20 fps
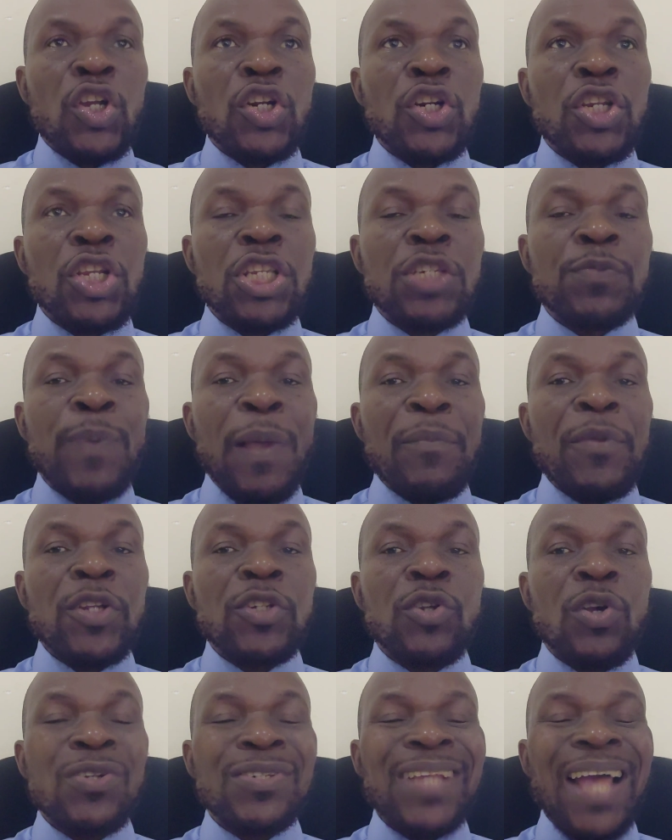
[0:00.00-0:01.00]
These
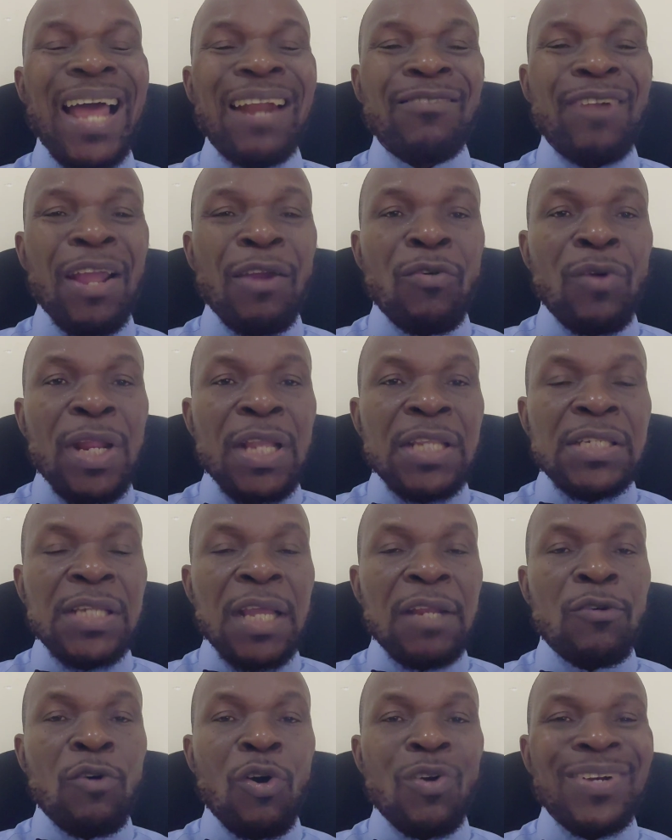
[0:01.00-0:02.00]
permissions are
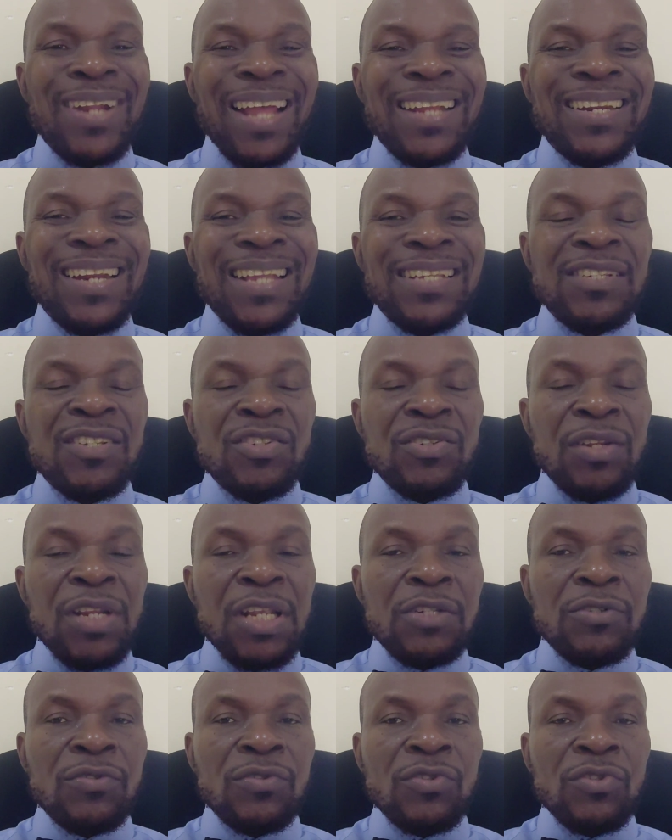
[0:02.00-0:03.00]
regulated under
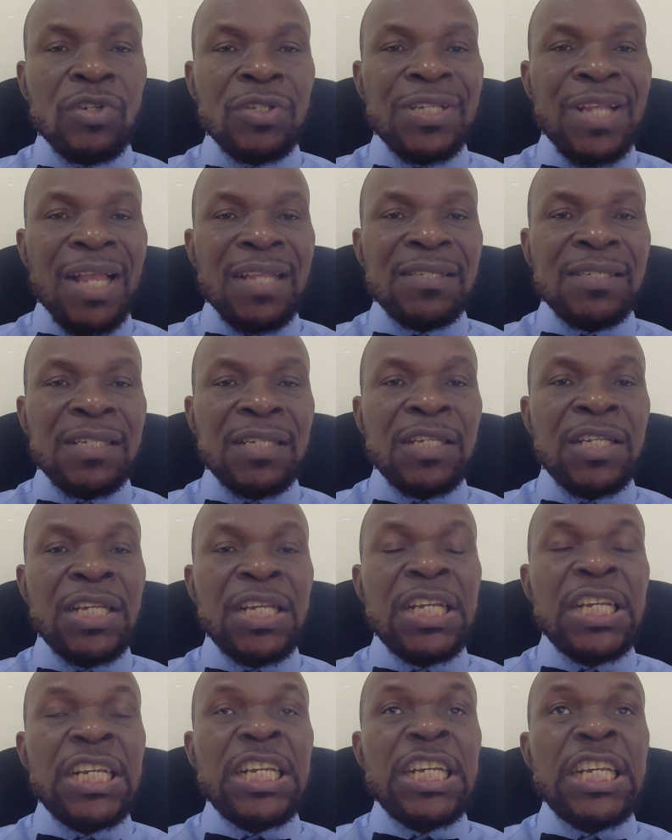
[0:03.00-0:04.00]
legislation such as the
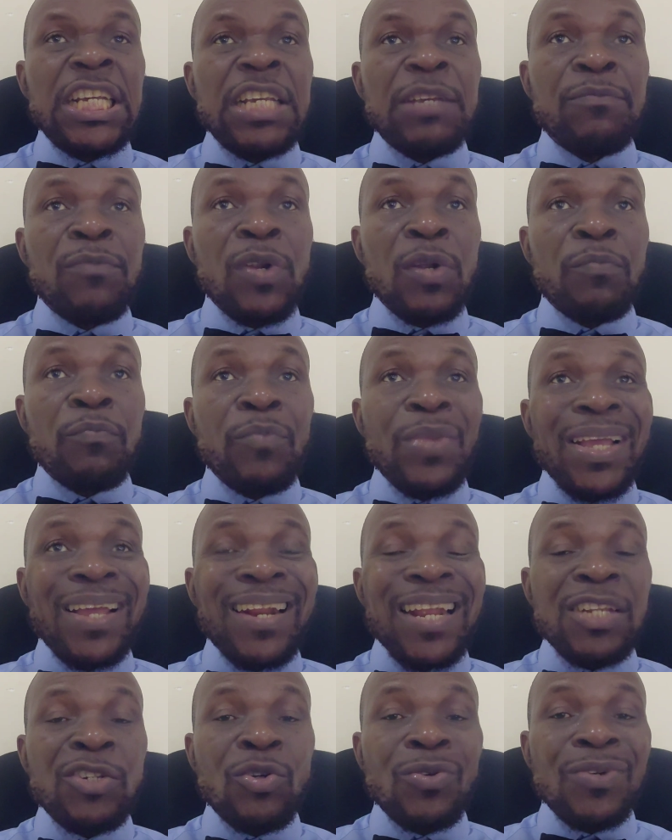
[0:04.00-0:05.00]

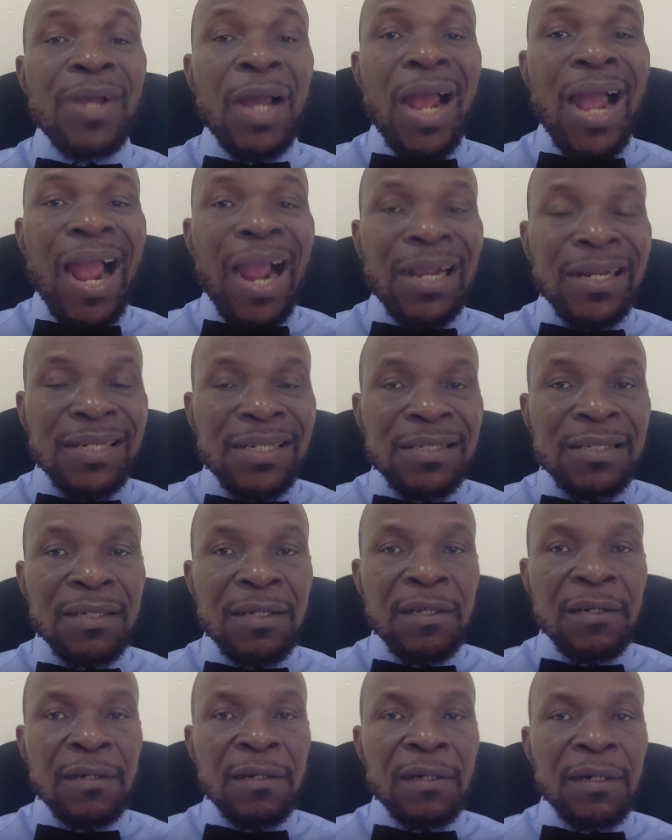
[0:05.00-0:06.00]
Immigration Act
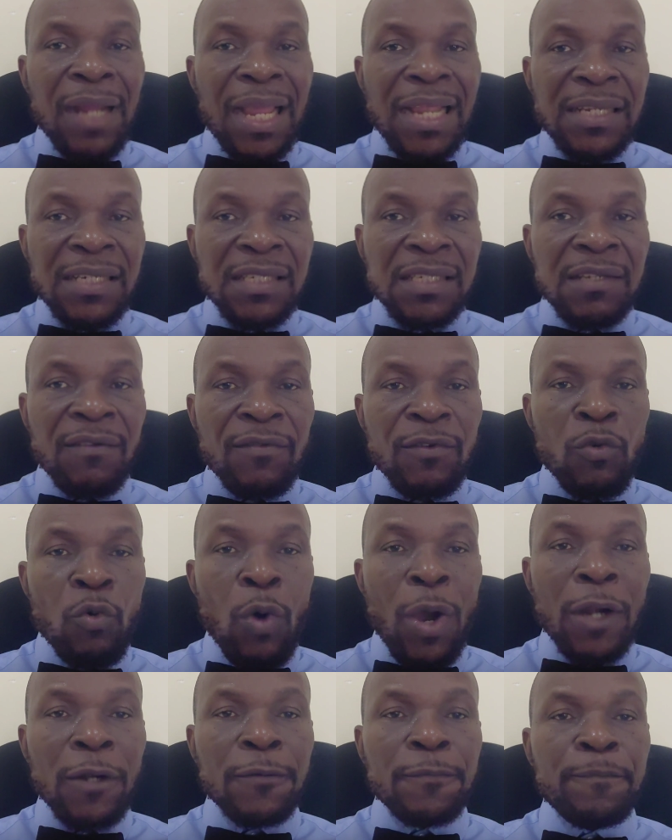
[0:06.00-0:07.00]

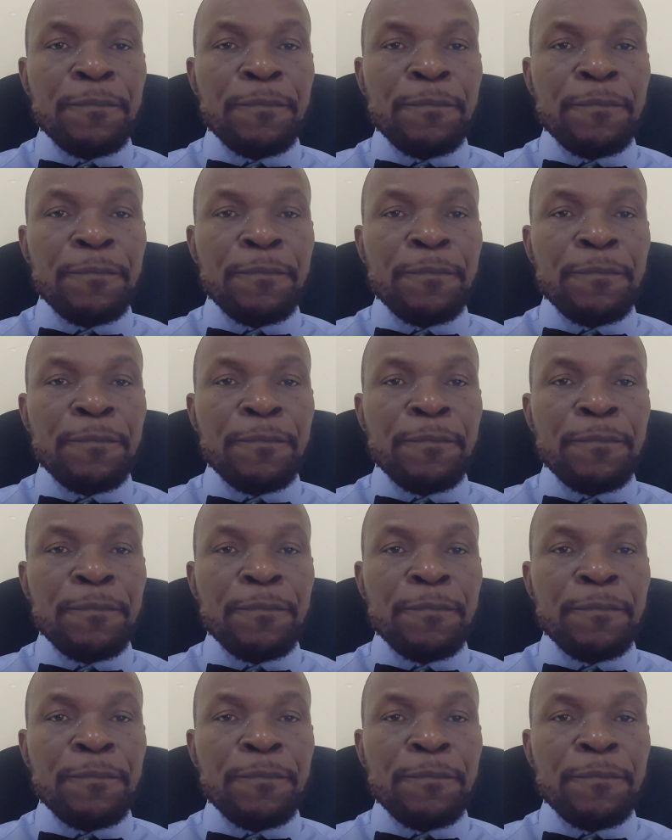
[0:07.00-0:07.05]
1971.